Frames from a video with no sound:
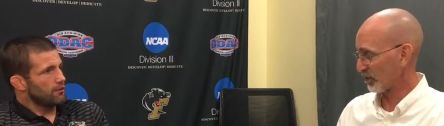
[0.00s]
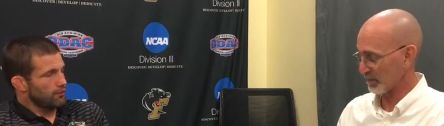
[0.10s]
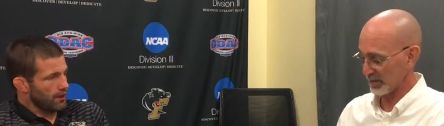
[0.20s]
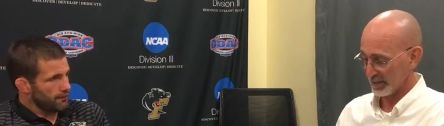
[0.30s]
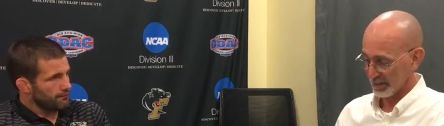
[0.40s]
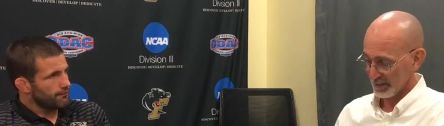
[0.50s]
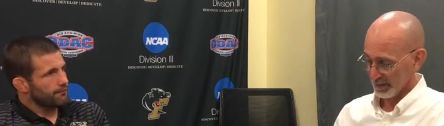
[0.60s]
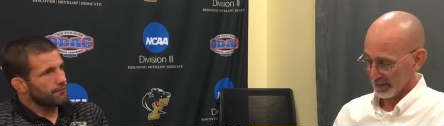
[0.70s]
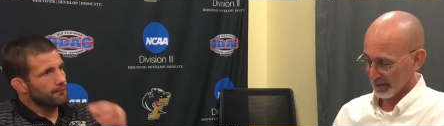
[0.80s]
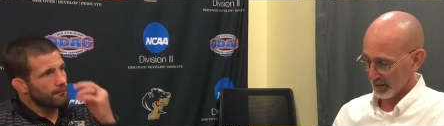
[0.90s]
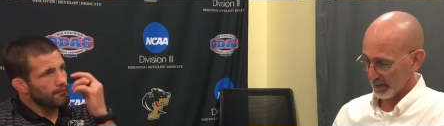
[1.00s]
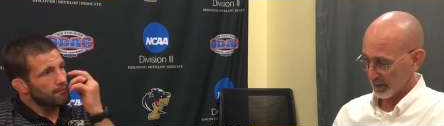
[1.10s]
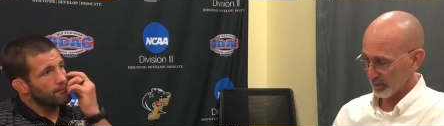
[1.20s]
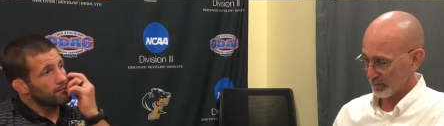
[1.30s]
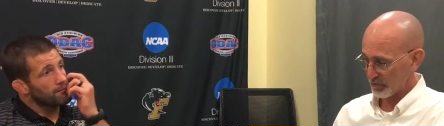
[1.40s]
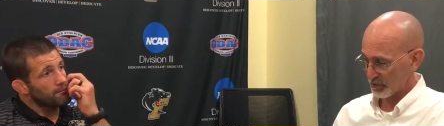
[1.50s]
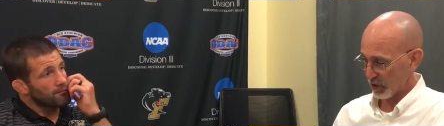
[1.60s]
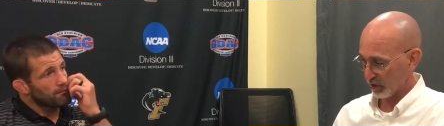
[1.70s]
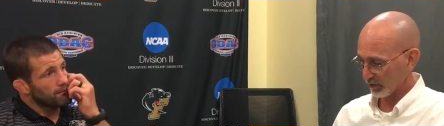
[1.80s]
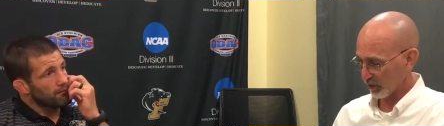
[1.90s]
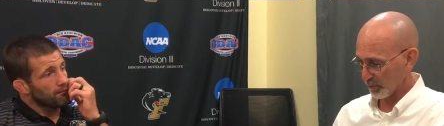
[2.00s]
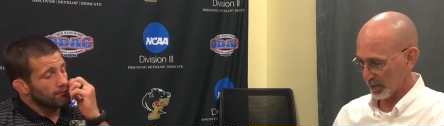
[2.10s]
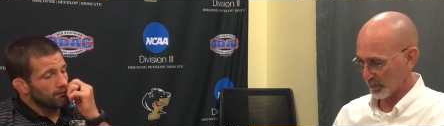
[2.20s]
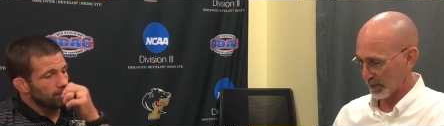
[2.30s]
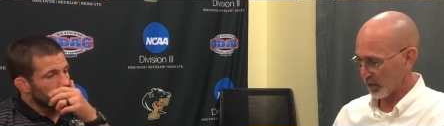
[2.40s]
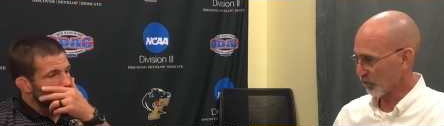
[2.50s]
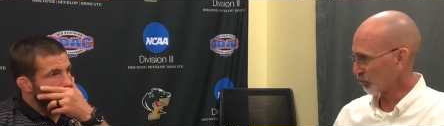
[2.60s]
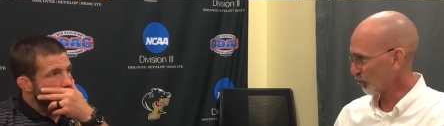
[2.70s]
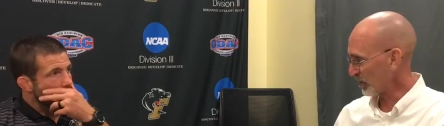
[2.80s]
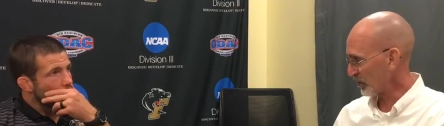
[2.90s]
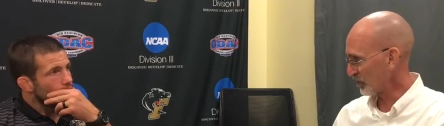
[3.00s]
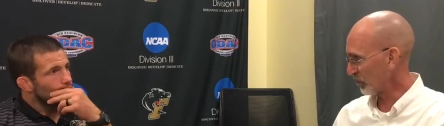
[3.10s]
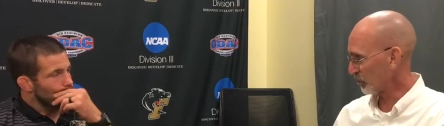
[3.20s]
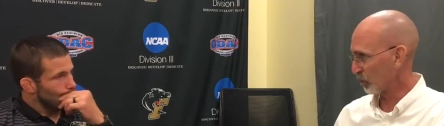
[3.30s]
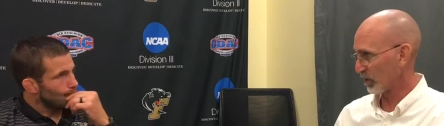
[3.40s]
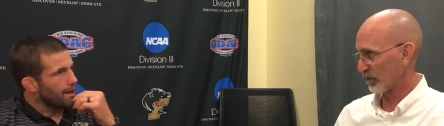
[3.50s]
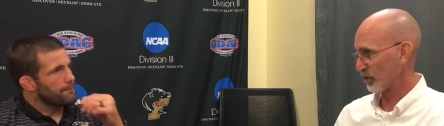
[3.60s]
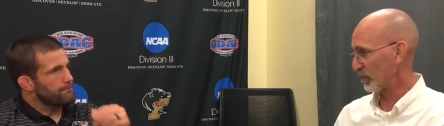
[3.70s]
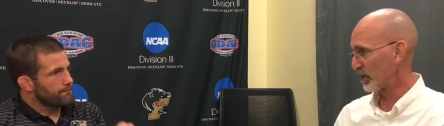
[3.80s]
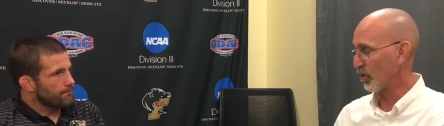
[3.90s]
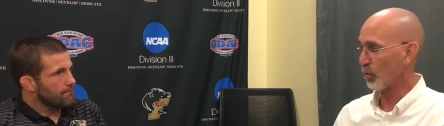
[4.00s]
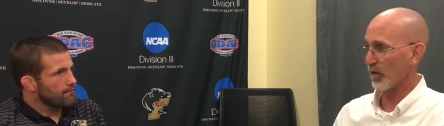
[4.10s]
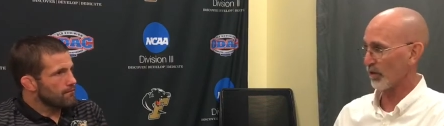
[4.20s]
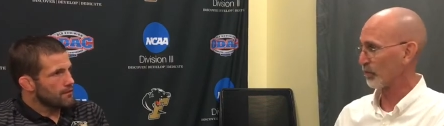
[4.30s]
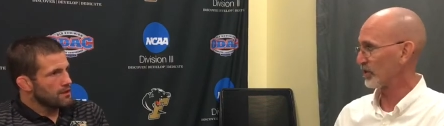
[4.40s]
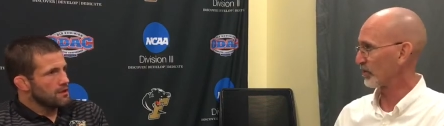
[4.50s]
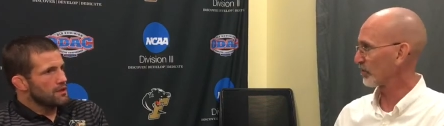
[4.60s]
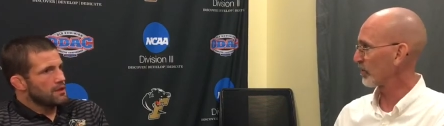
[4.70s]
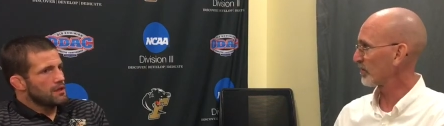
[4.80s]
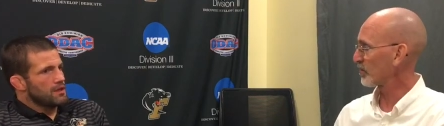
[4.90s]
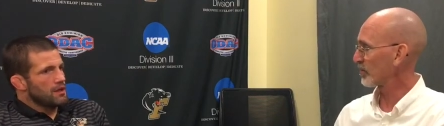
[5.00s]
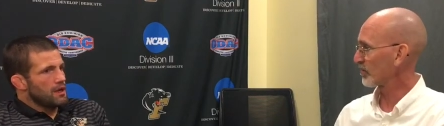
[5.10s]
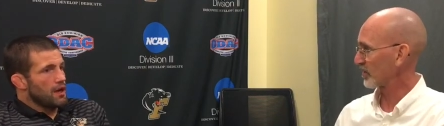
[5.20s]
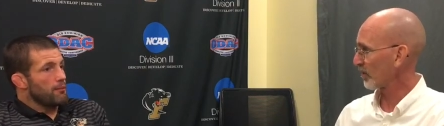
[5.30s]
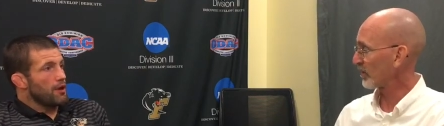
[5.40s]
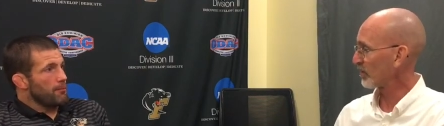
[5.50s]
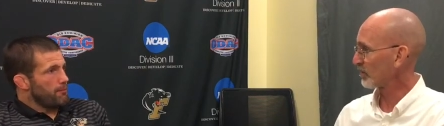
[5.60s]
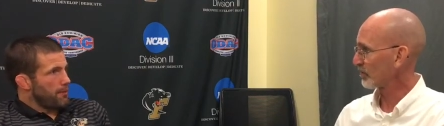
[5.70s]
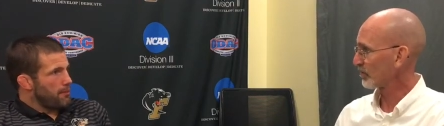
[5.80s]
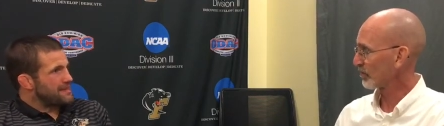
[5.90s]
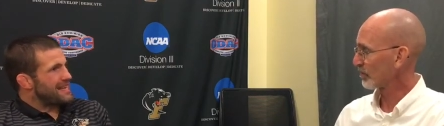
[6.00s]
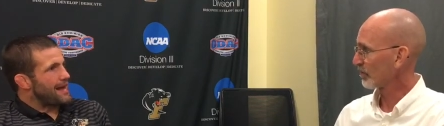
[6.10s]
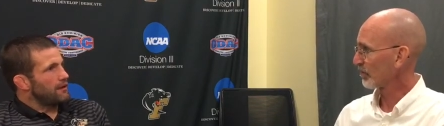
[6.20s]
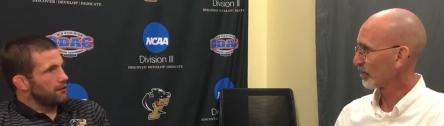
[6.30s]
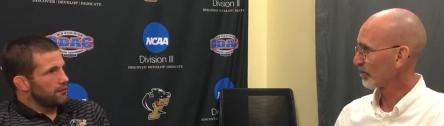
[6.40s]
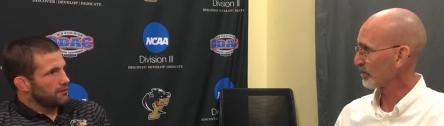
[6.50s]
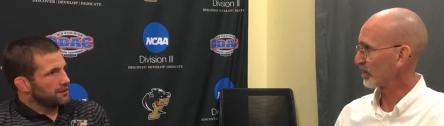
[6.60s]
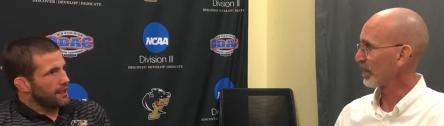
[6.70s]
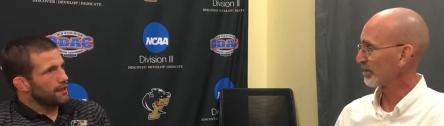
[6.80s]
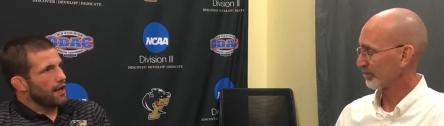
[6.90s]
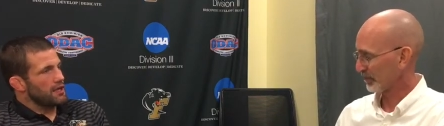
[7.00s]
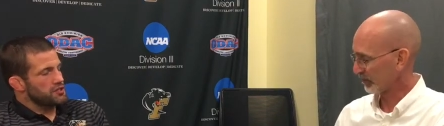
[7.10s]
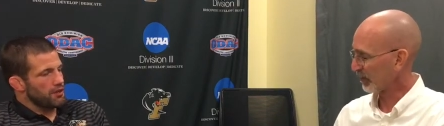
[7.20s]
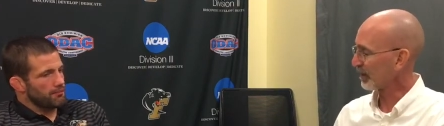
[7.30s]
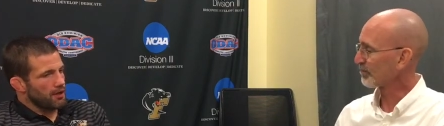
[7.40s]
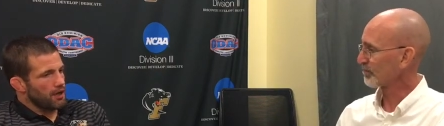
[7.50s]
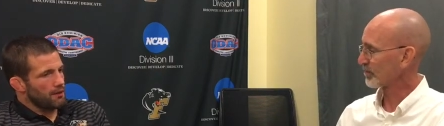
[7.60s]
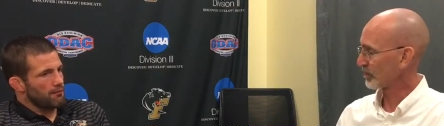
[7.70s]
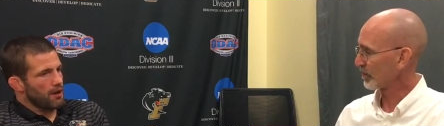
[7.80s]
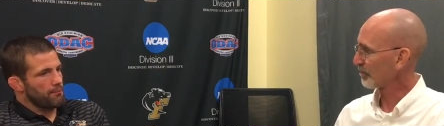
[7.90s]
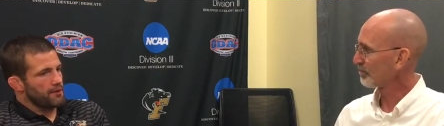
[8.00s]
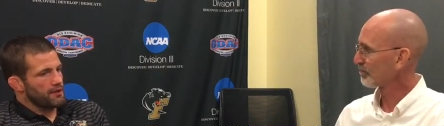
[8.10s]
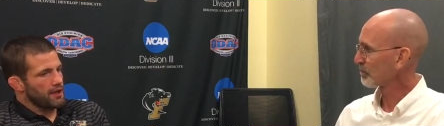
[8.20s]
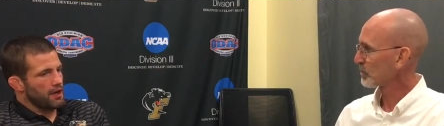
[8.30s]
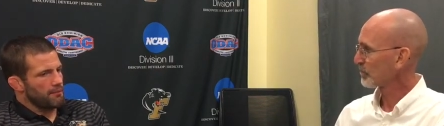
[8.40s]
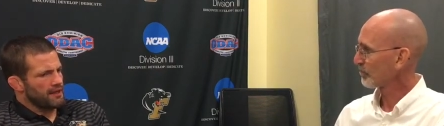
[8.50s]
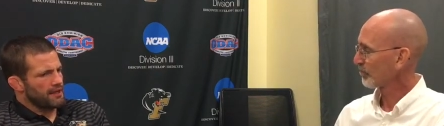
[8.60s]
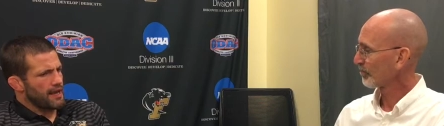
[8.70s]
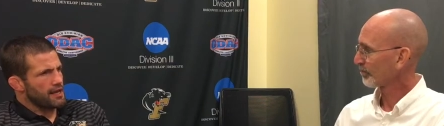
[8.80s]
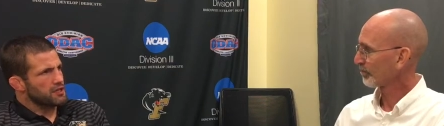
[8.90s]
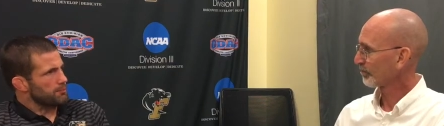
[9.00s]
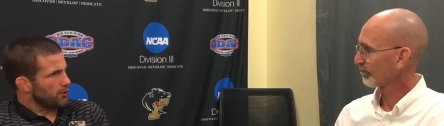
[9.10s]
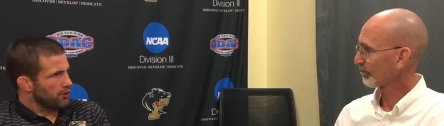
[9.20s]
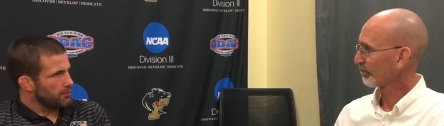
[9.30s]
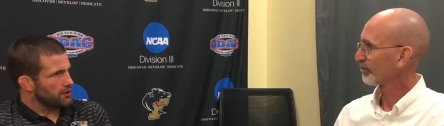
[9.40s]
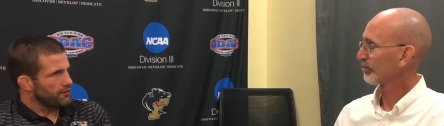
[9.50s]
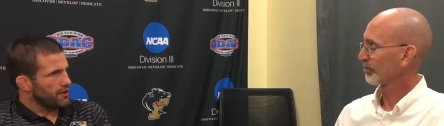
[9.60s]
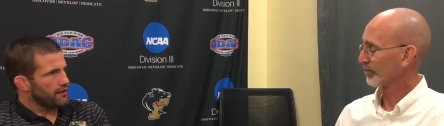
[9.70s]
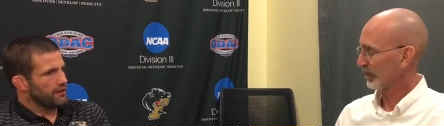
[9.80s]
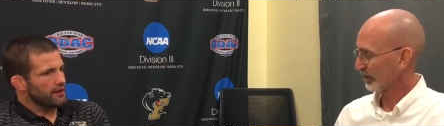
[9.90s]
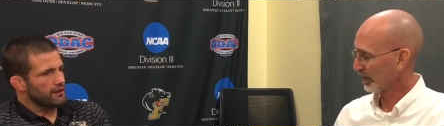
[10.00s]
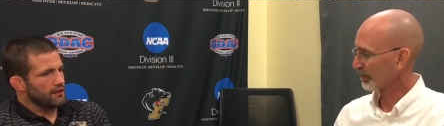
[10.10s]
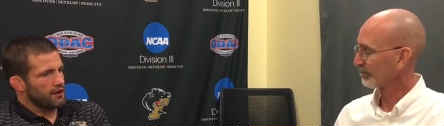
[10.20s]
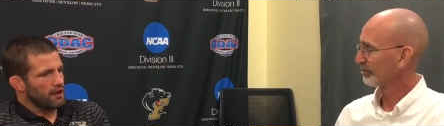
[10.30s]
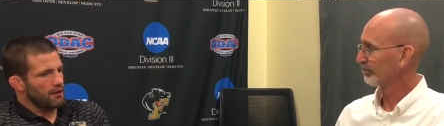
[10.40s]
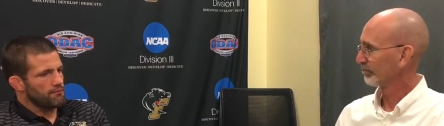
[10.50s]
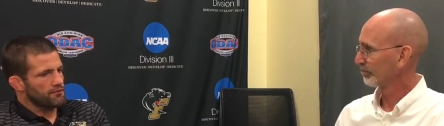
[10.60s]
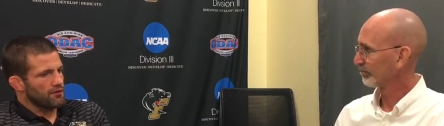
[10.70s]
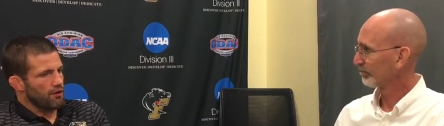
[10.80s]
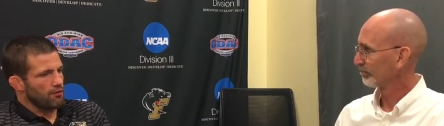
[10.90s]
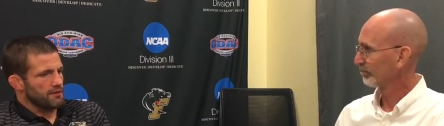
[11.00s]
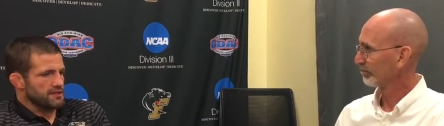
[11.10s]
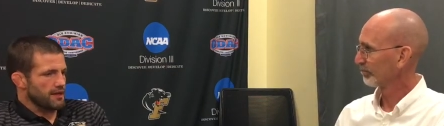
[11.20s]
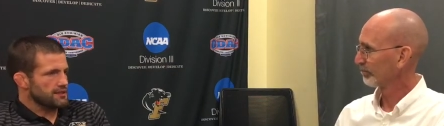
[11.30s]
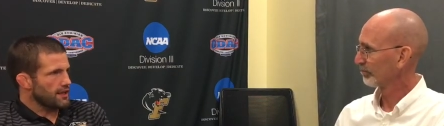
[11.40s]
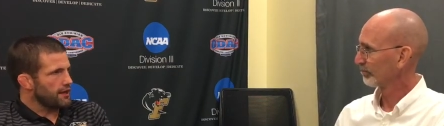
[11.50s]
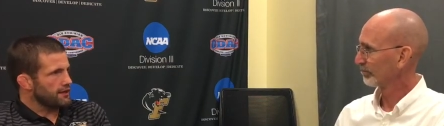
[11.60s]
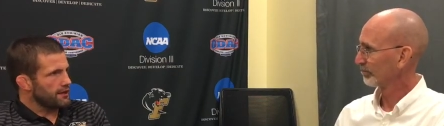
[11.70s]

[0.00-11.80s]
Speaker 1: tournament. Right. Um, talk a little bit about regionals. Where right. do we know where the regionals are at this year? it it
Speaker 2: it Messiah, Messiah, Messiah, College, yep, okay. um, so. up in uh, Mechanicsburg, Pennsylvania, I think. Okay. Um, so I'm excited, excited, to